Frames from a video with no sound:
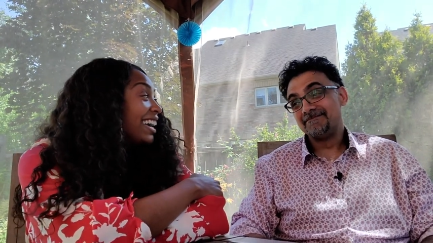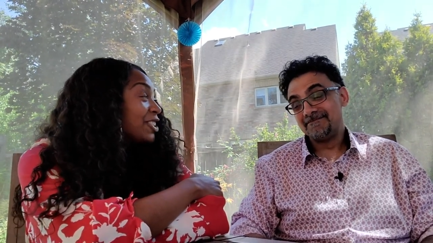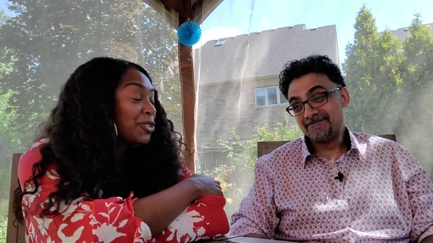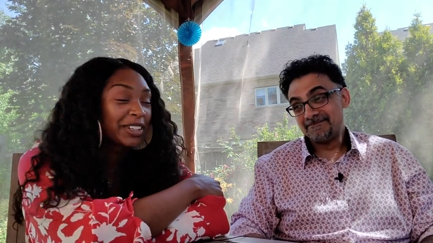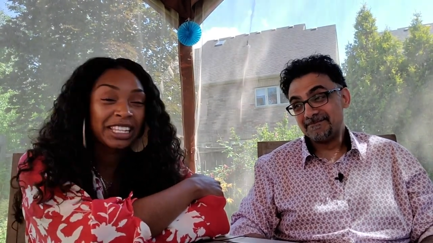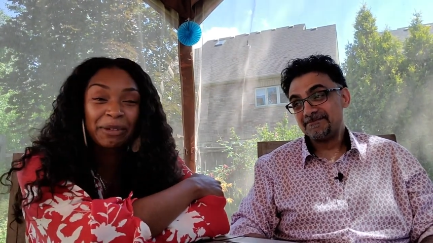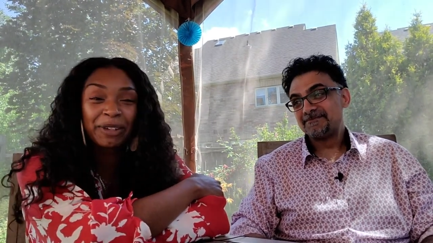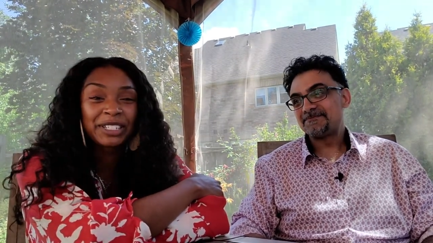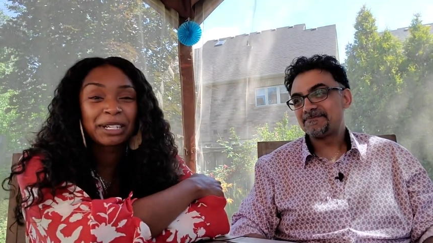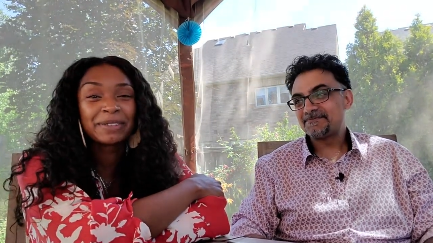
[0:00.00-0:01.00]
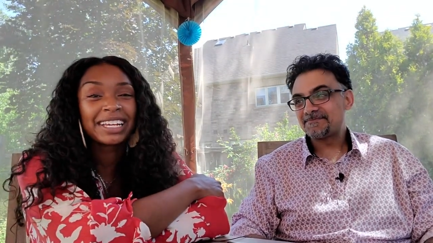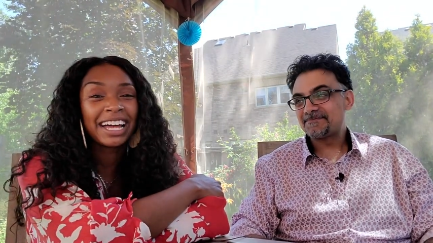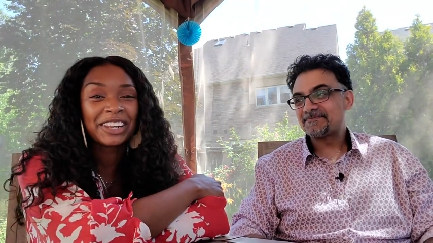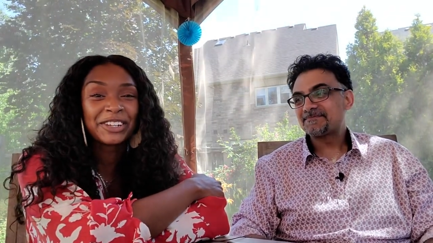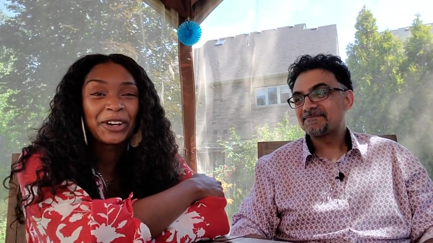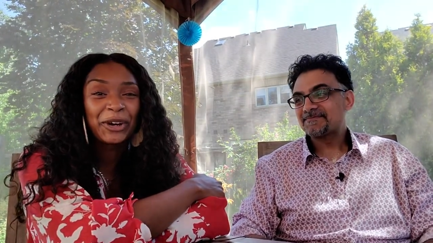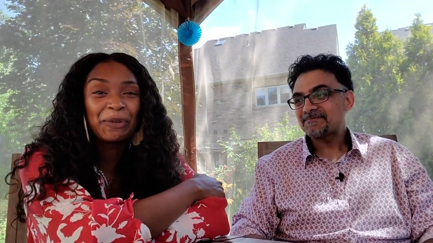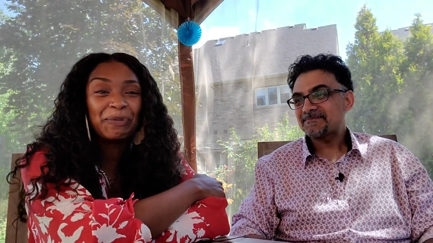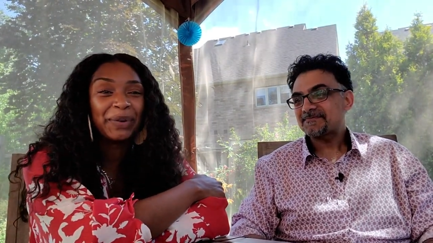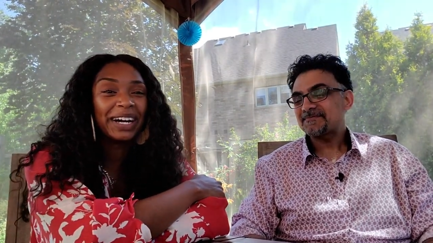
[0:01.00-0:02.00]
Speaker 1: tricked them or something. I don't
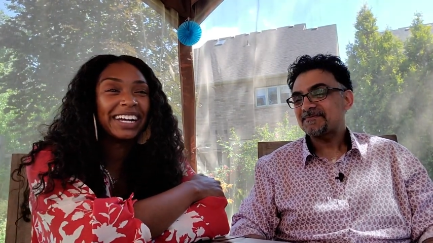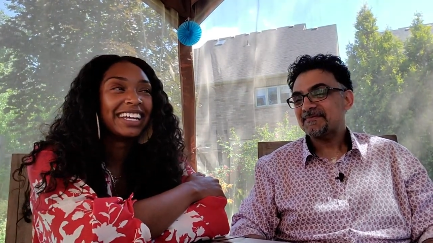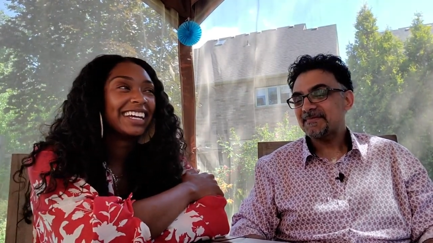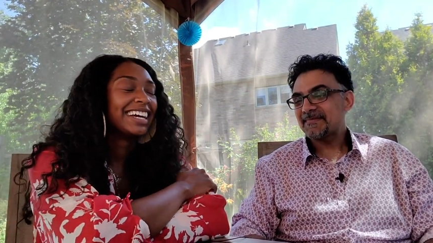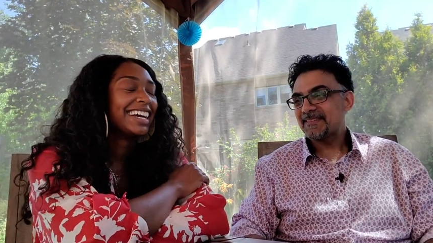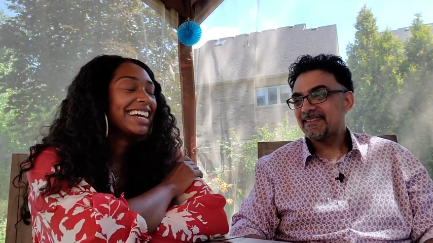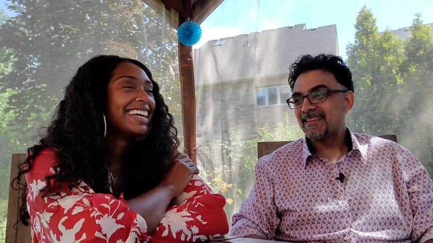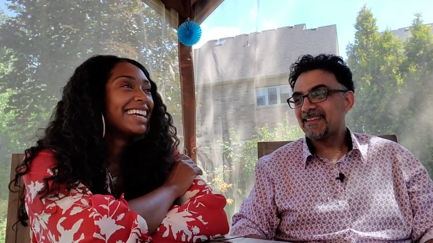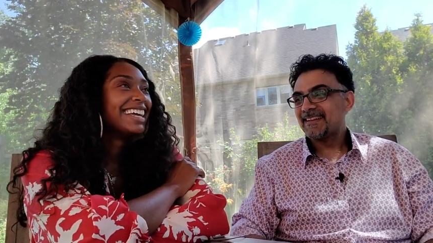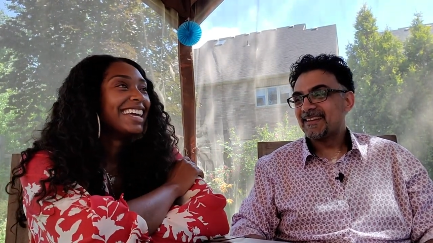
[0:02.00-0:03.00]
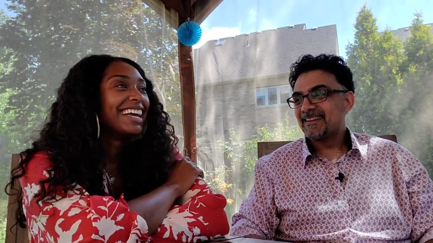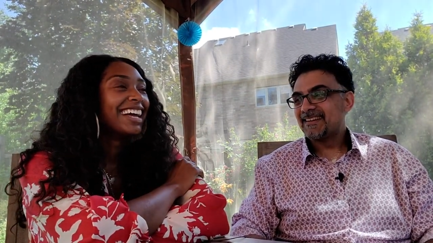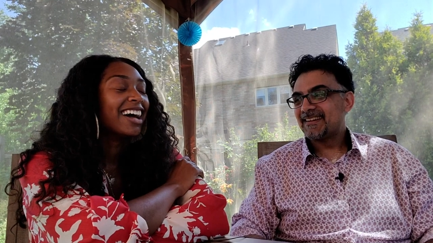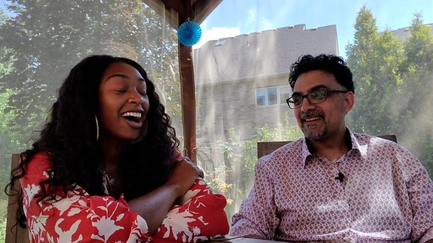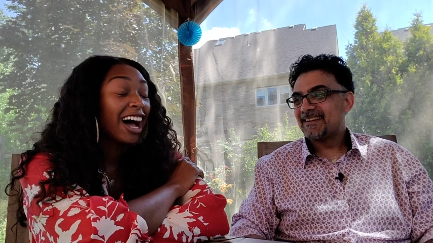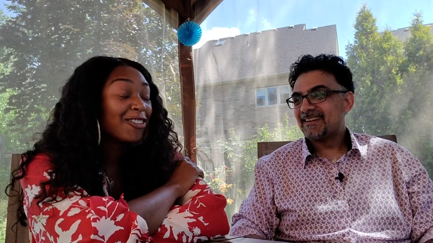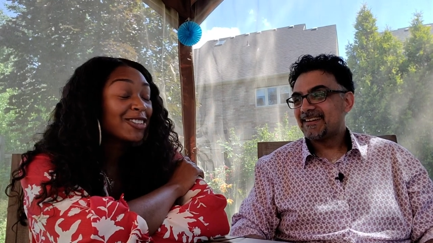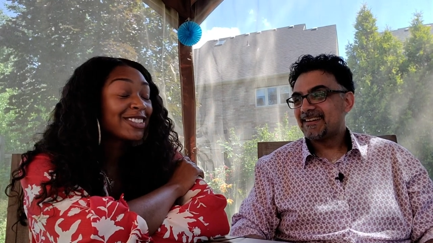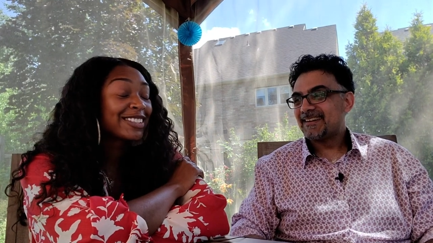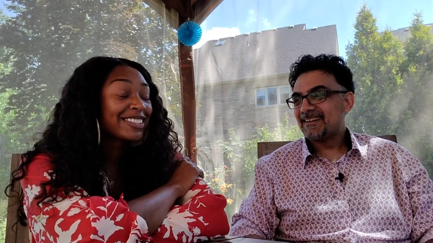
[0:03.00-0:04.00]
know. But I
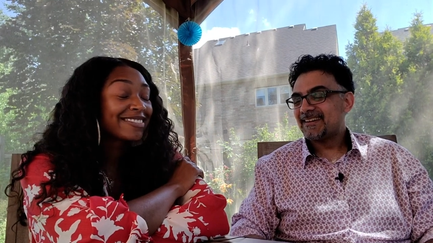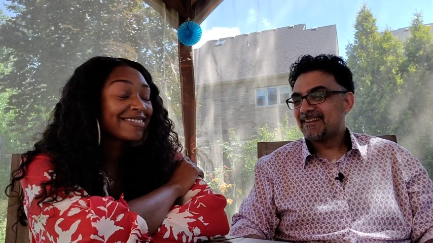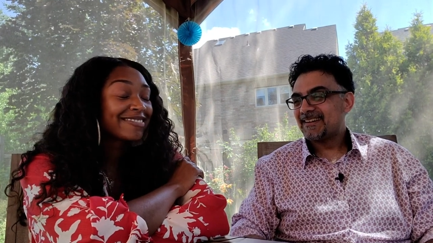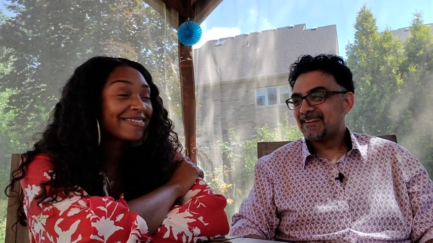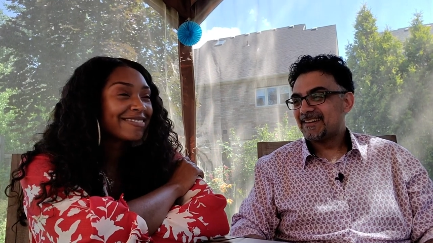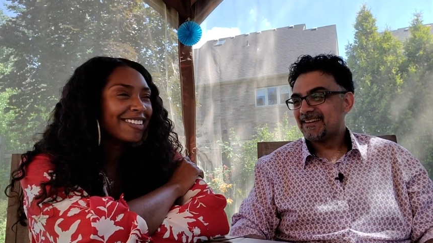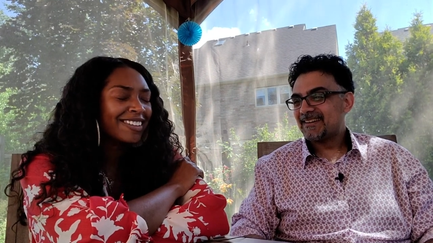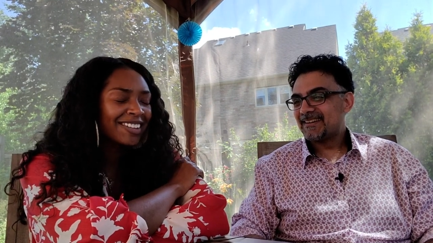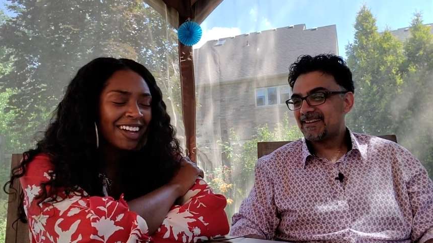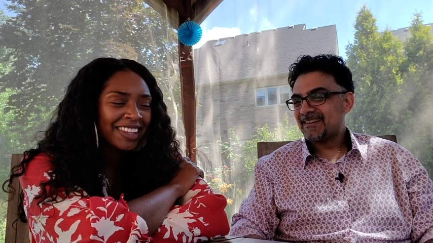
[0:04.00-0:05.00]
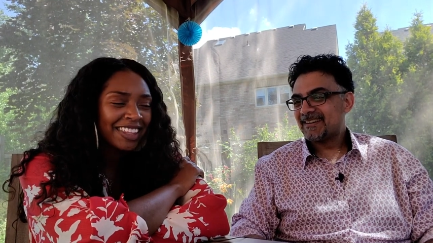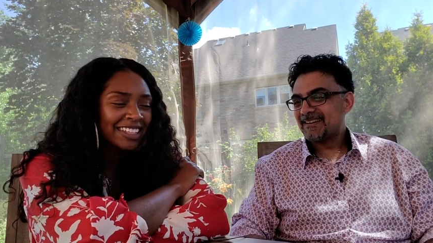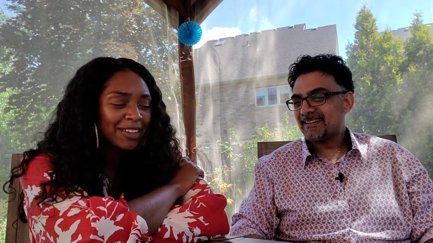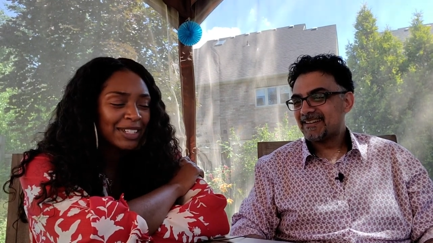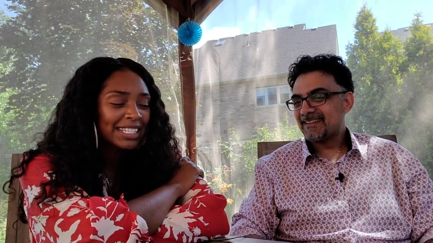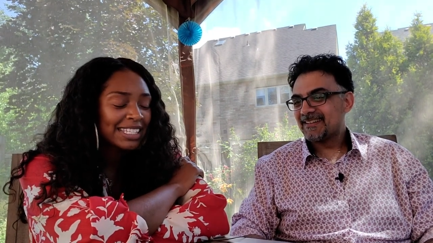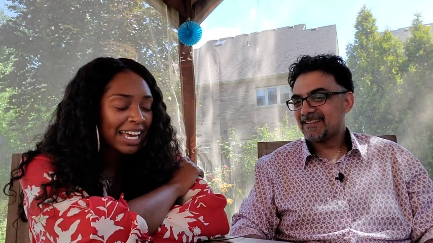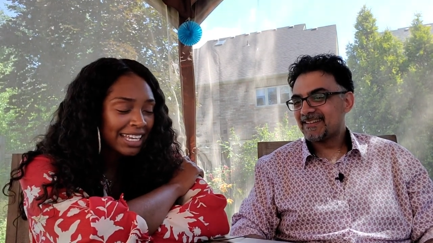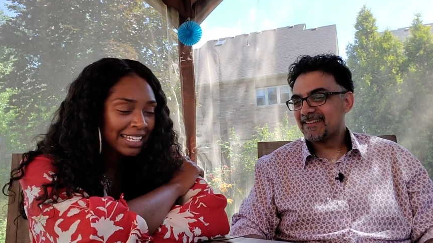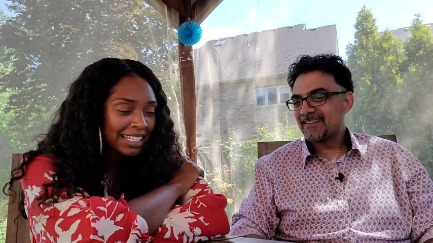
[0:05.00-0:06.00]
was a lot of things. I was
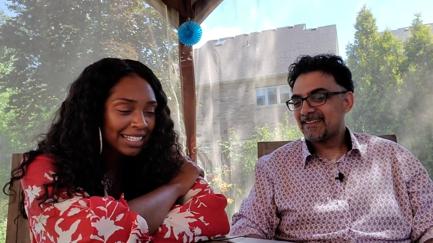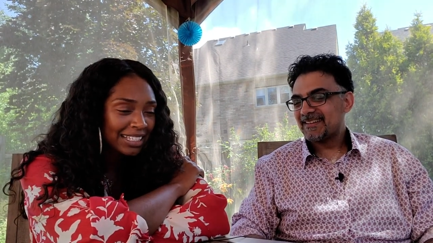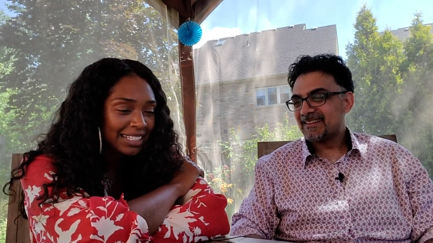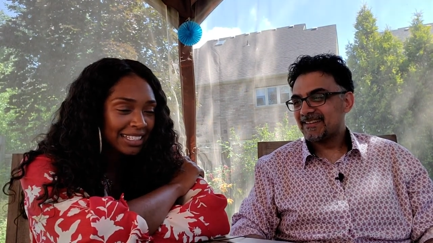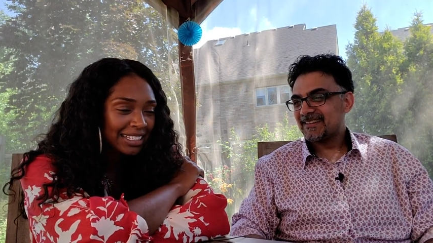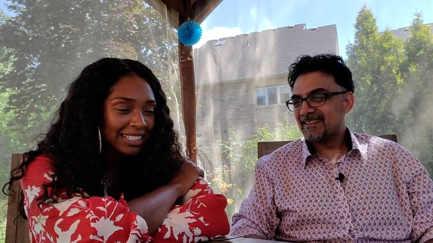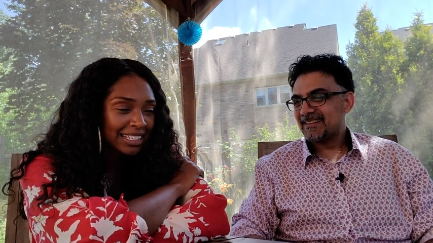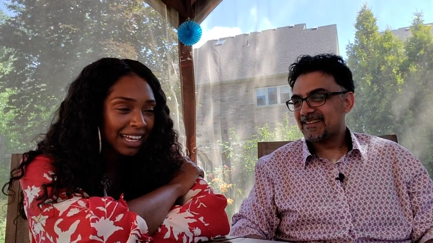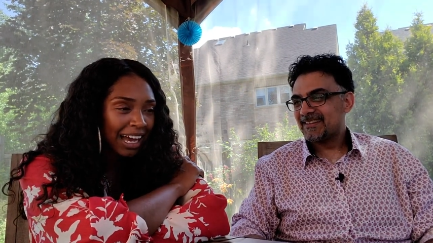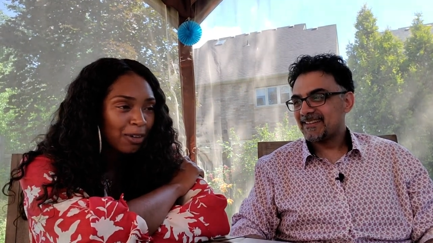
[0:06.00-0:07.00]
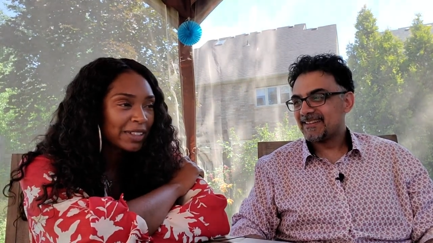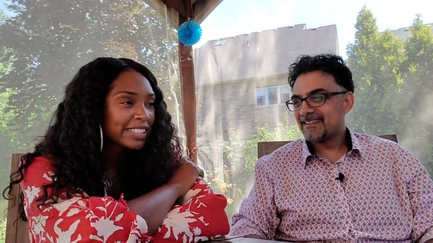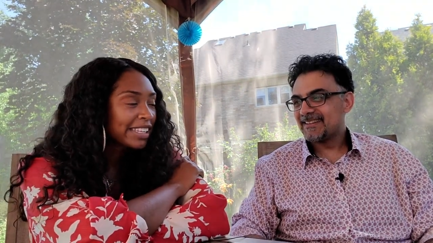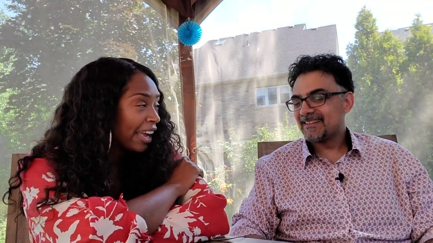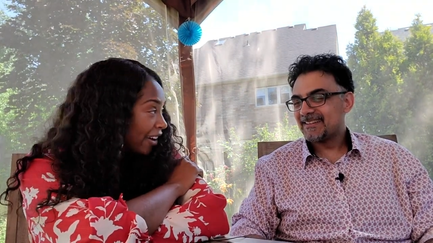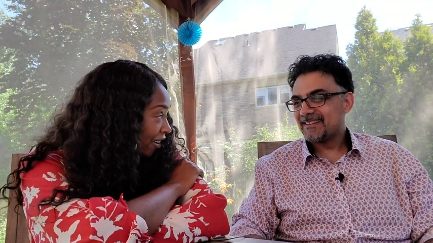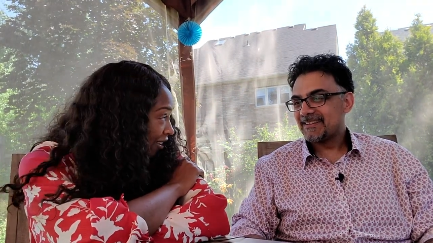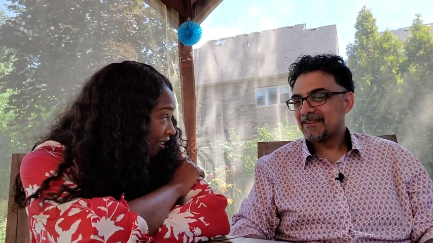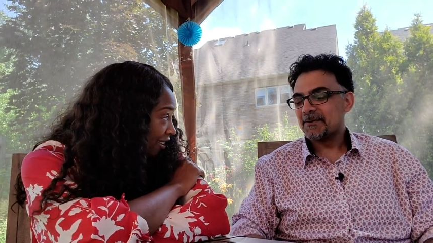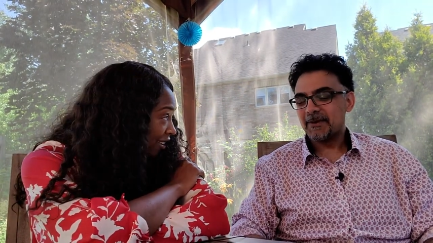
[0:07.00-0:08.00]
excited. I was
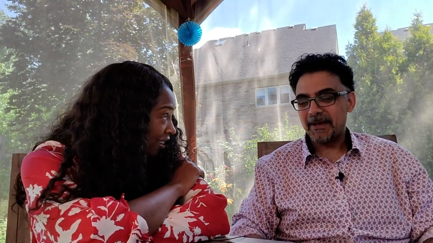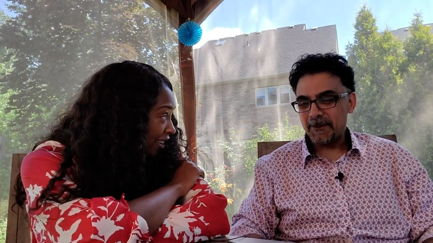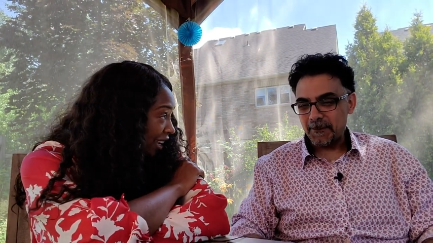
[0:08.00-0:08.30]
scared. Okay.